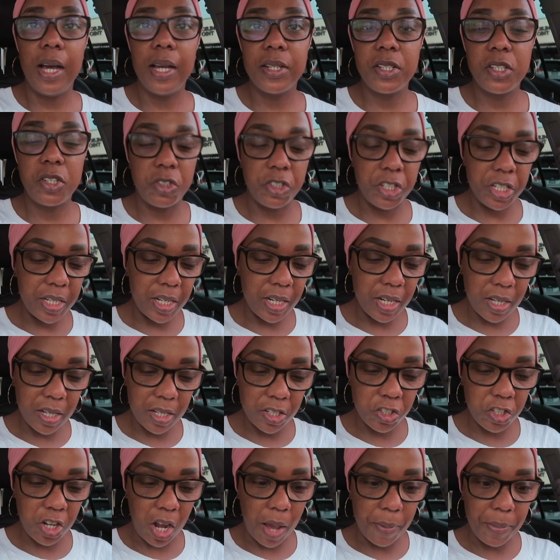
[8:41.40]
So she did a
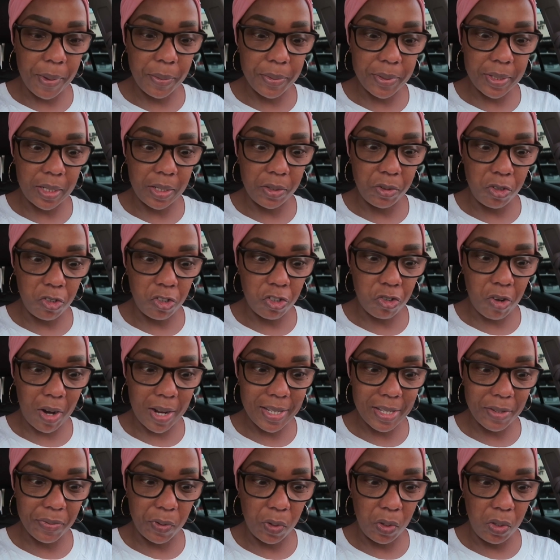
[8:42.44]
good job. It was a little
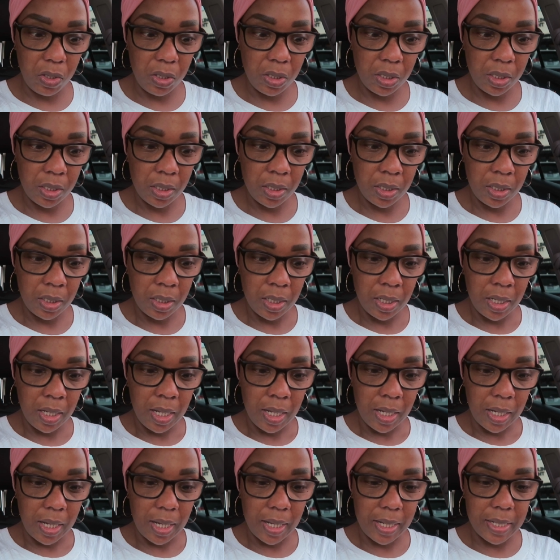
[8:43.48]
stressful
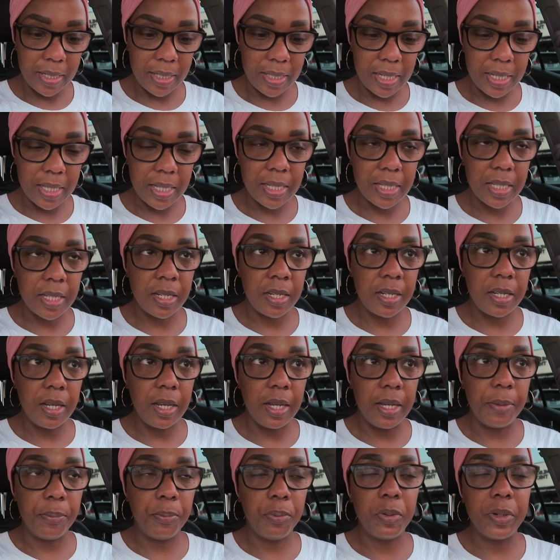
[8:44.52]
because this is
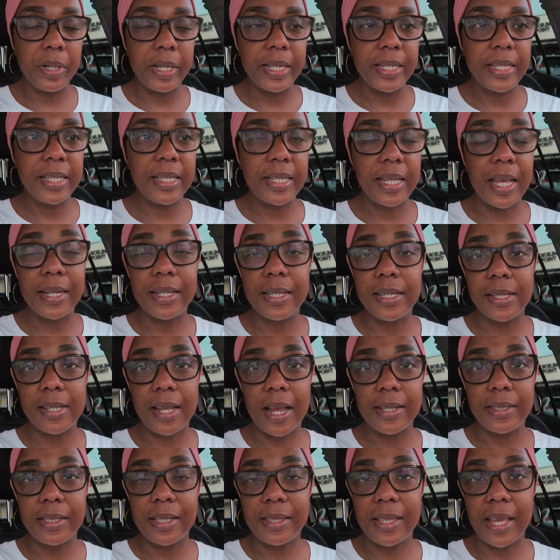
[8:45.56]
a preset
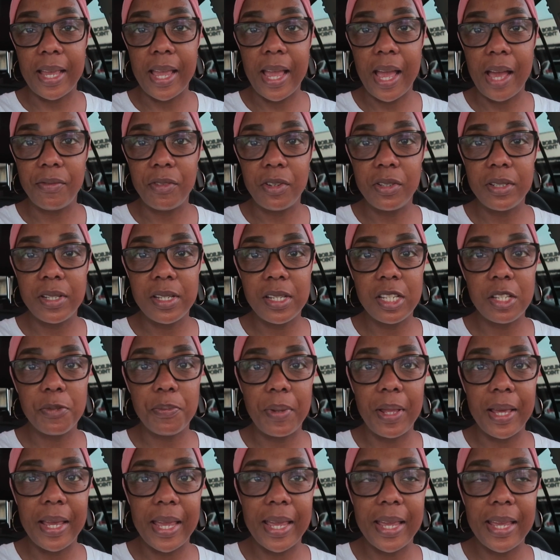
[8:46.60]
design that they have on
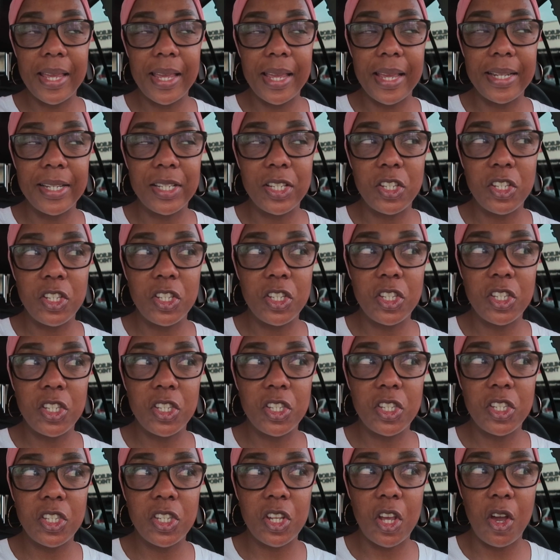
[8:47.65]
display, and
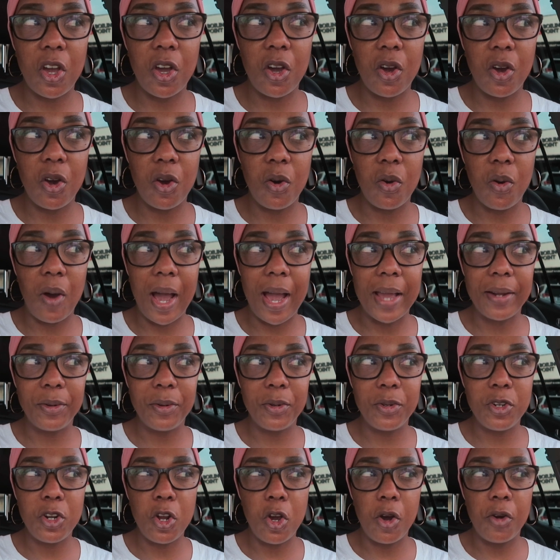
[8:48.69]
so I
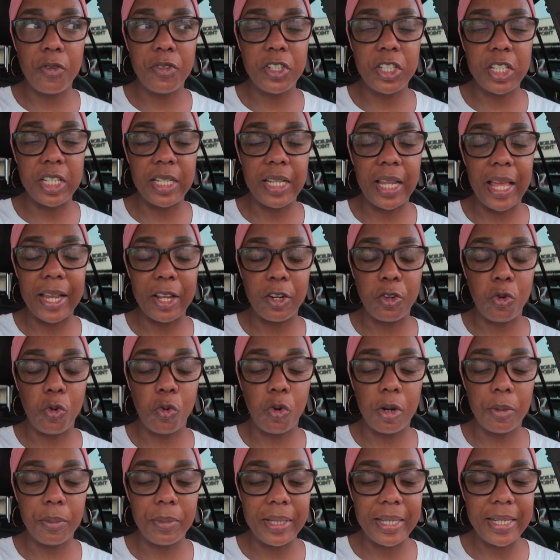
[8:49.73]
don't know if she like
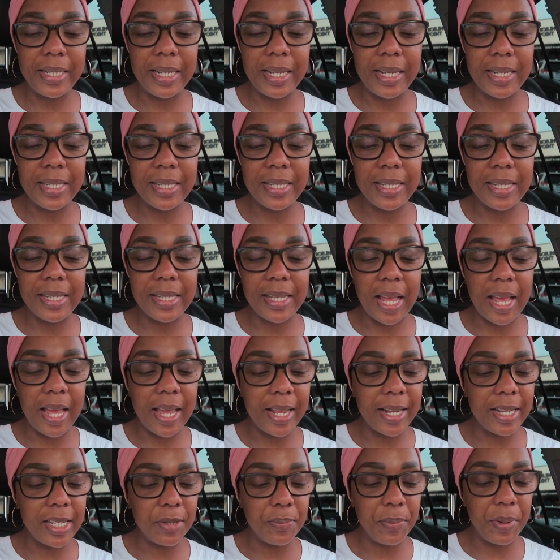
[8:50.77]
normally does
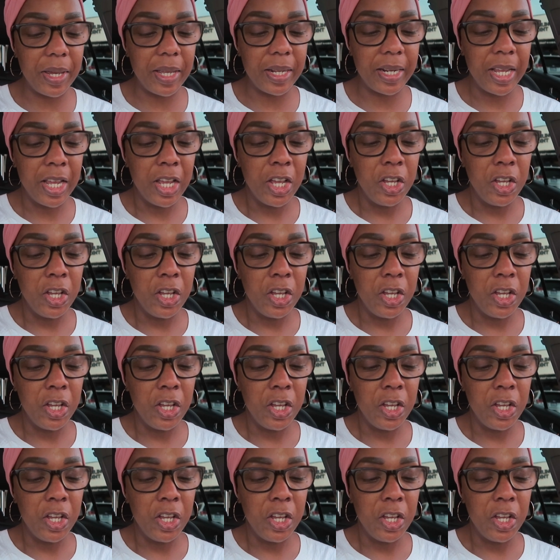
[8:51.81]
designs, but